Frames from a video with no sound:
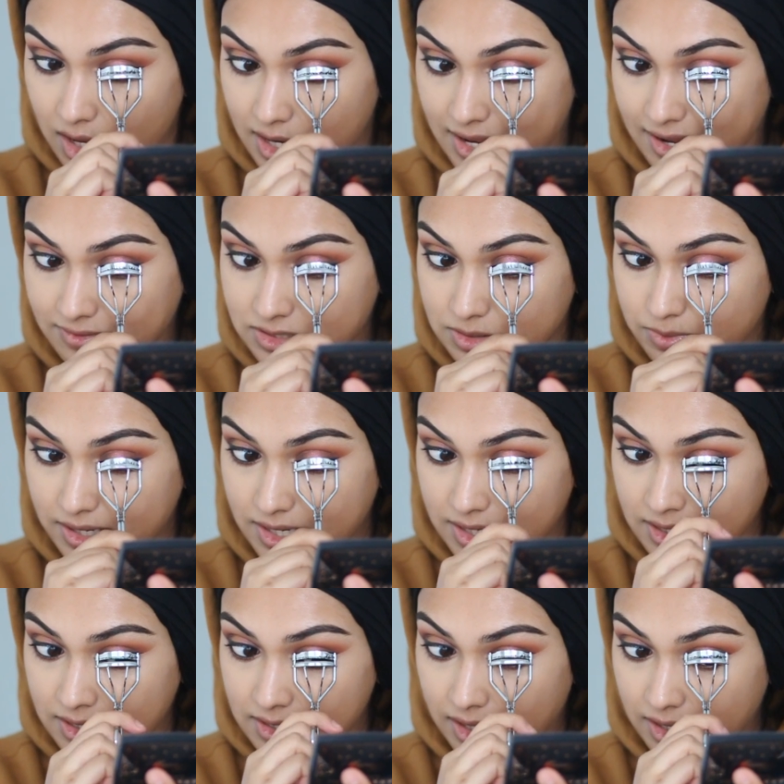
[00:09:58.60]
It'll have to
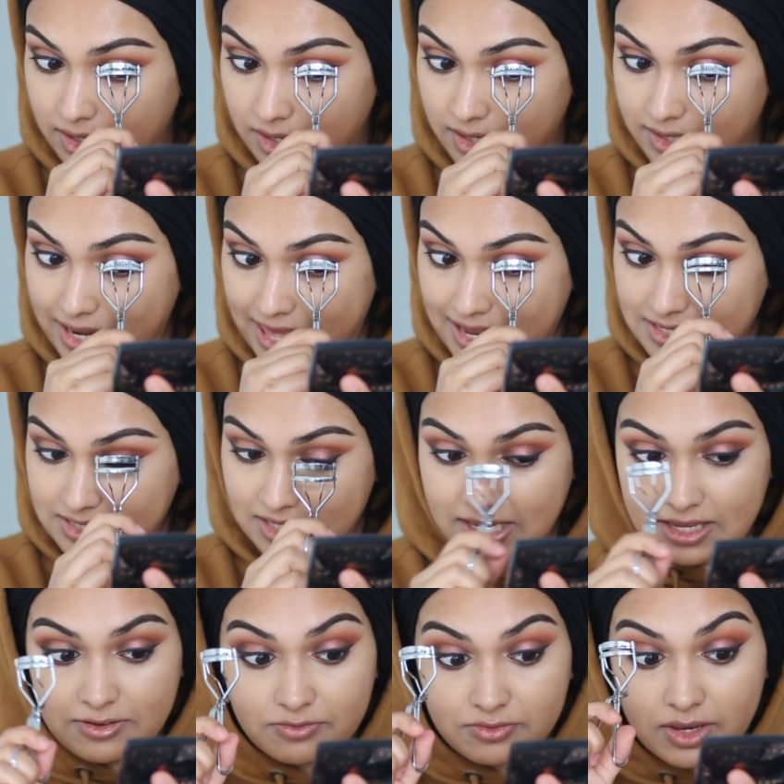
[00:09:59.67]
be like a late
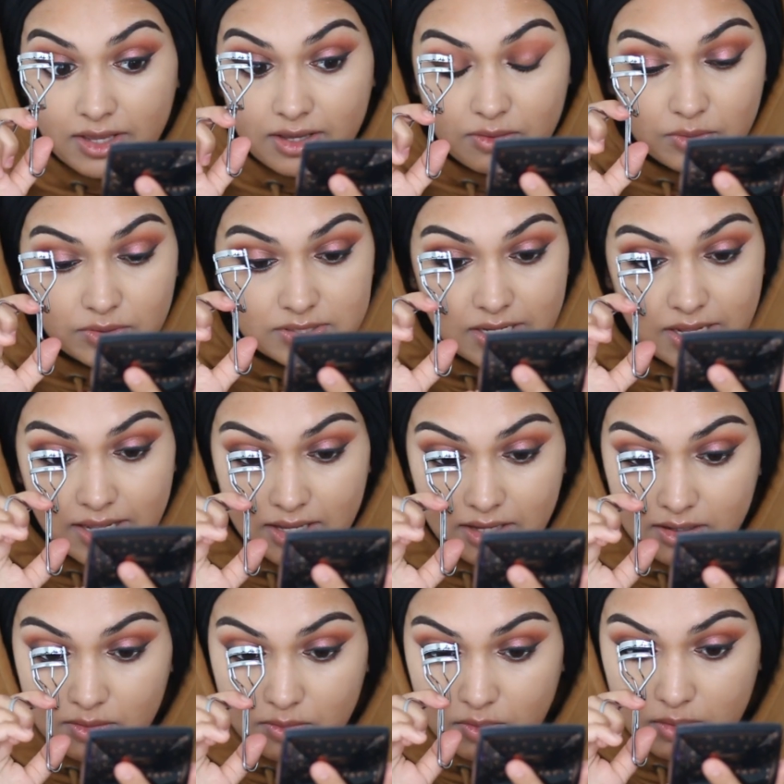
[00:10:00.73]
evening one
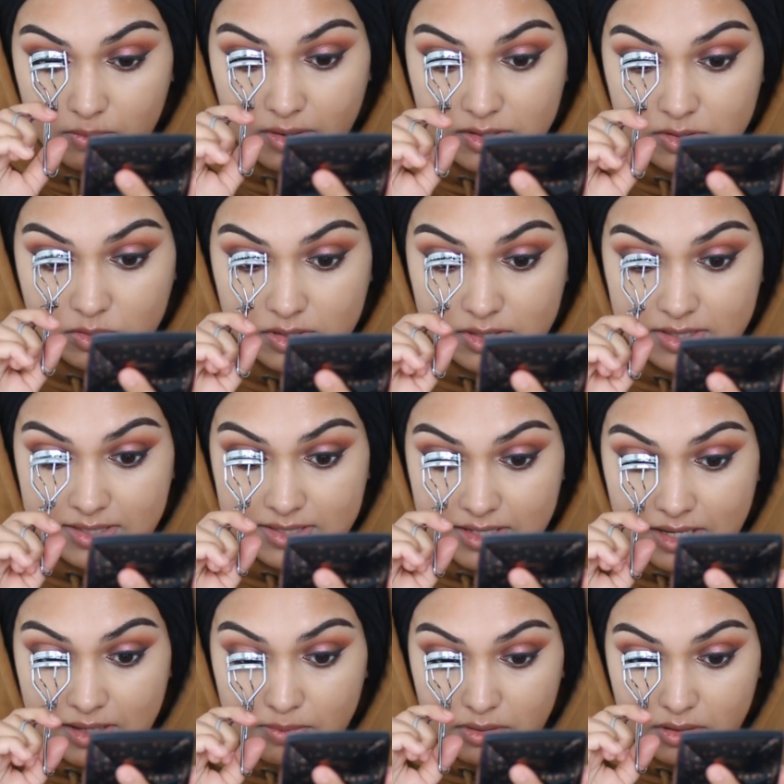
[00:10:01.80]
day when my daughter's
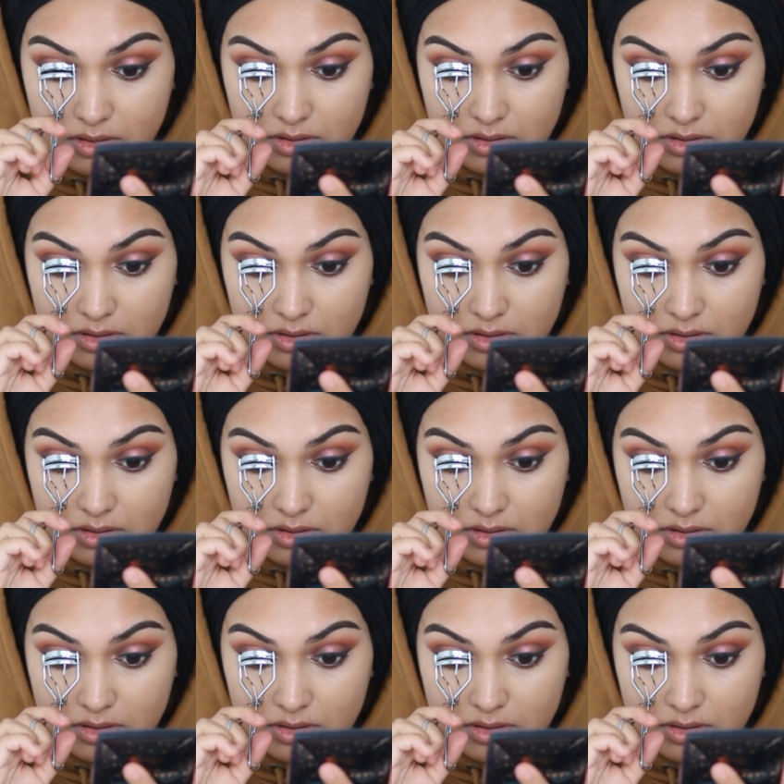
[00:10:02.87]
asleep.